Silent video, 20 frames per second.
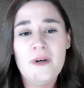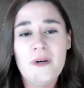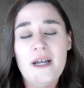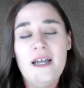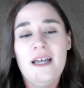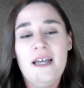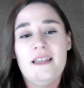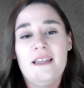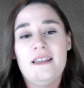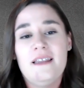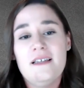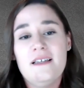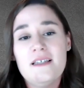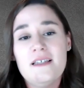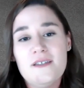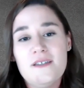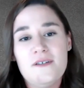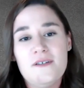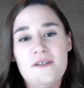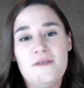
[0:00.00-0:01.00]
So
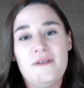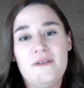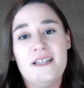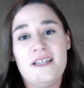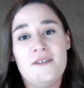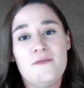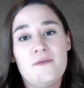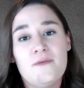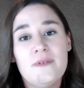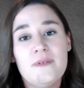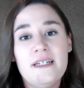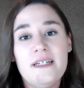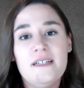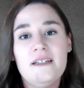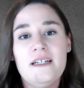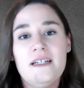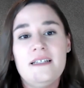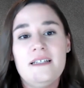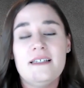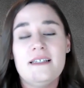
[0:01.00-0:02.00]
this suit is
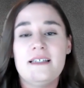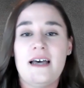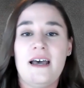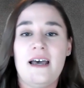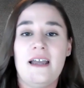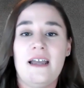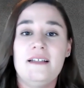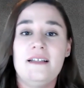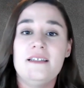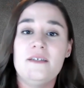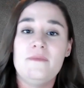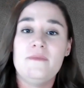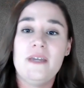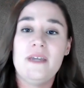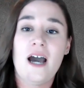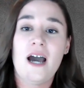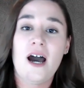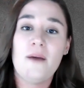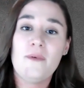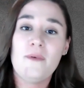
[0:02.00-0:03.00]
really designed to
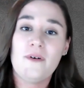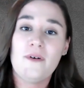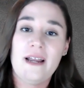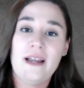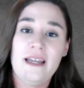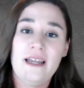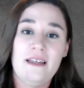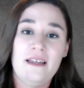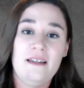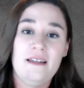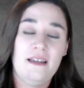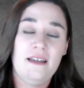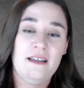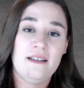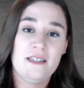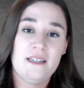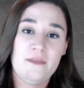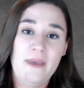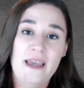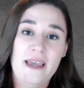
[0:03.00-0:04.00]
be operated
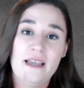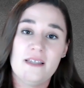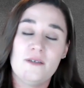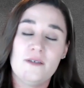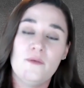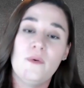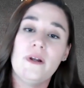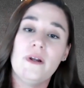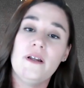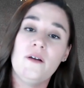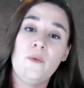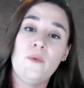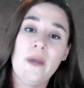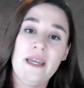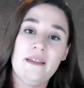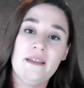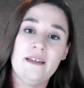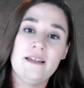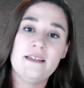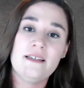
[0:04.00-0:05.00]
in space where
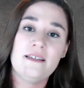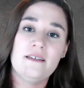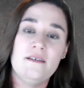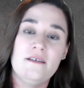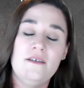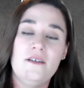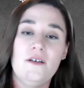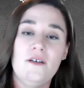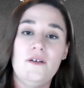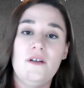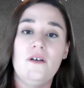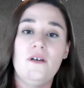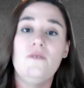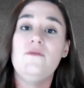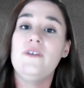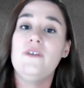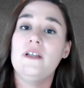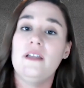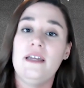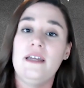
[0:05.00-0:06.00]
you're weightless, so you
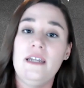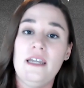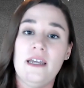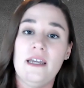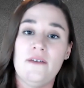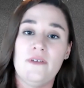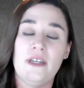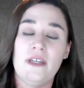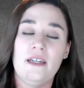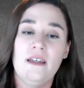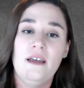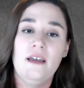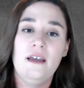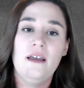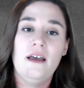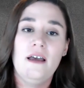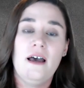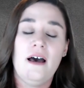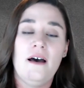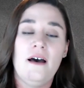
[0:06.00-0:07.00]
don't feel any of it.
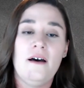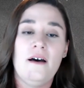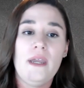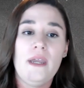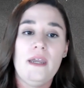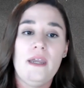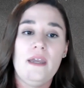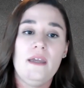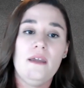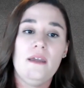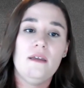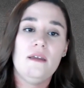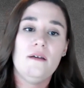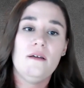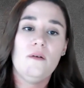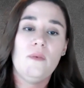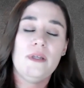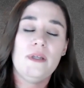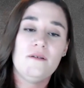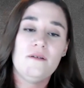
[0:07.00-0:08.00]
We
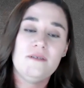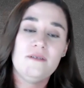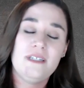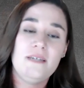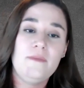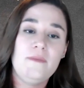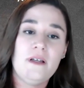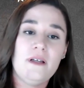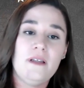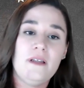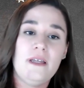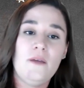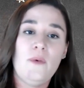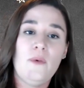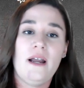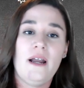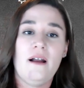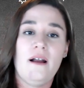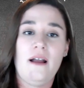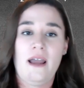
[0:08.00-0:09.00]
don't
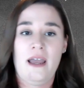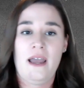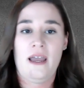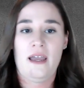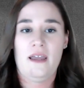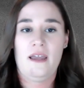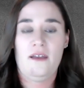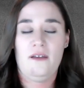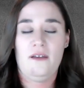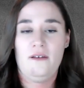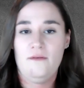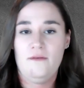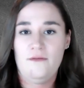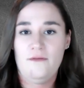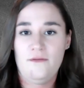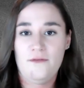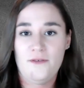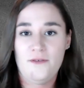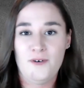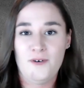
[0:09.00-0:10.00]
typically wear a
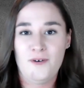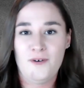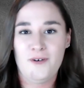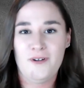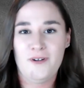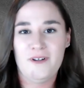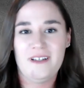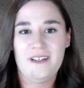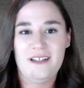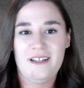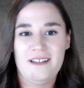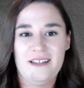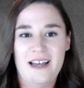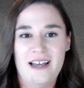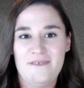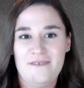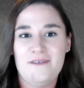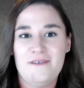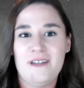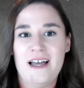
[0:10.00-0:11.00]
full
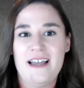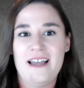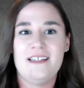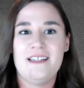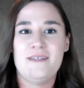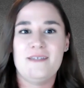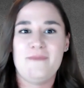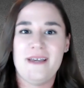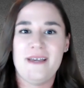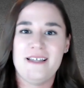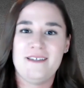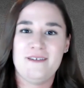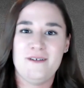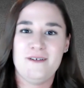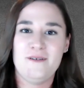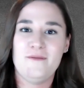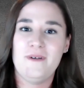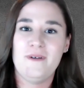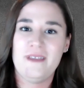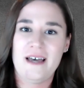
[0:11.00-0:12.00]
lifelike
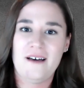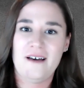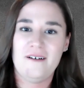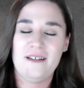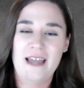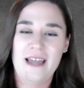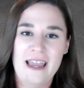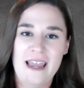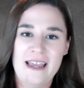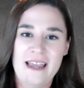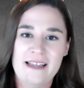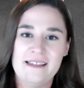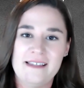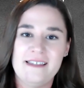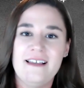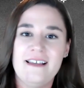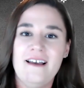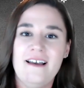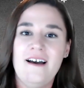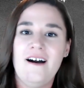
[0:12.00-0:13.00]
spacesuit without
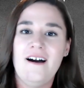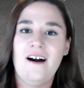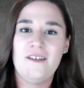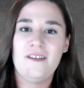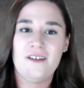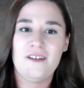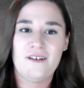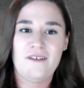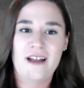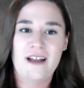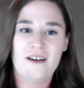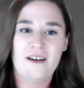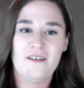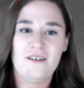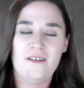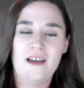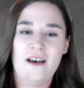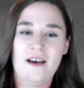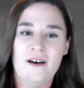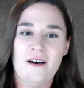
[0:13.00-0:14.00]
aids on the
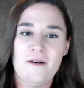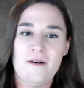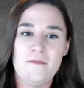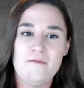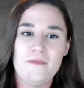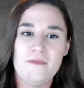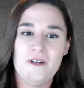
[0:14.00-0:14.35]
ground.